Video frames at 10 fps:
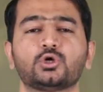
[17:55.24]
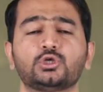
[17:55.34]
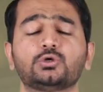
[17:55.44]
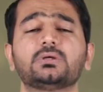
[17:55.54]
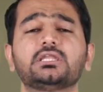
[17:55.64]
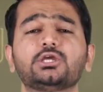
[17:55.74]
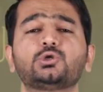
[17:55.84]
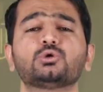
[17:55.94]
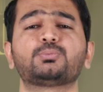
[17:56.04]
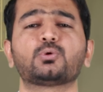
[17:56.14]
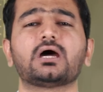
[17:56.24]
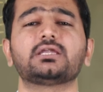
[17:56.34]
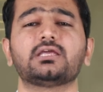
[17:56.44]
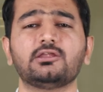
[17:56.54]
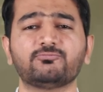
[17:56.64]
You will need to
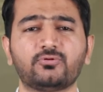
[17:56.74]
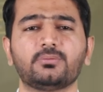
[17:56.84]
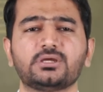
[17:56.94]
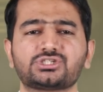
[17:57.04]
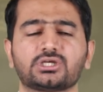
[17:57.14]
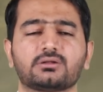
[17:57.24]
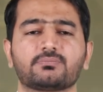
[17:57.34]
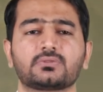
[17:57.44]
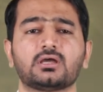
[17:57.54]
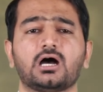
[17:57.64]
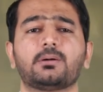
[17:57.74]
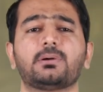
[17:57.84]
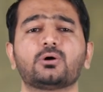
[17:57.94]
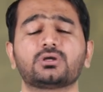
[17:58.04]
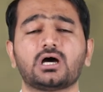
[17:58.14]
provide information
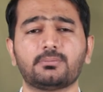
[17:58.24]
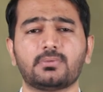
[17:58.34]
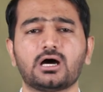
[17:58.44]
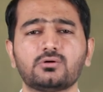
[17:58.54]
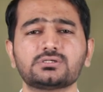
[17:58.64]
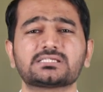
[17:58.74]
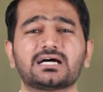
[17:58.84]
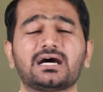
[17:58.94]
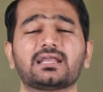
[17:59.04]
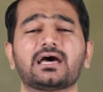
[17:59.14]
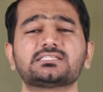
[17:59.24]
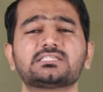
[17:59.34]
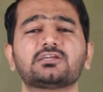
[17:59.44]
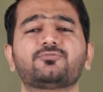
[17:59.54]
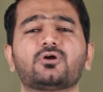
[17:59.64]
about amounts
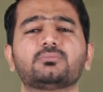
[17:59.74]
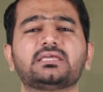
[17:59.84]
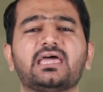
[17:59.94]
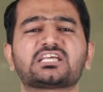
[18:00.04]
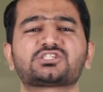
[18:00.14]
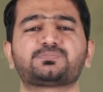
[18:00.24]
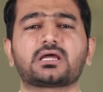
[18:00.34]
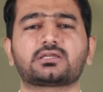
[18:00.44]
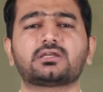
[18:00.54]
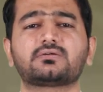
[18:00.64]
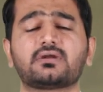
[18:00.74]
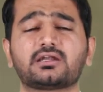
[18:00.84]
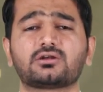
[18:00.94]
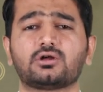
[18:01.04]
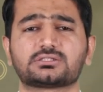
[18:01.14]
arising from the expected
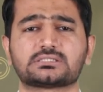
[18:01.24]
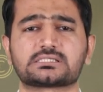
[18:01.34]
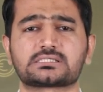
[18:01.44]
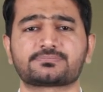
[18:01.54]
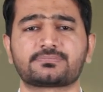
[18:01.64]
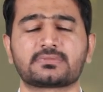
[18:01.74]
credit losses,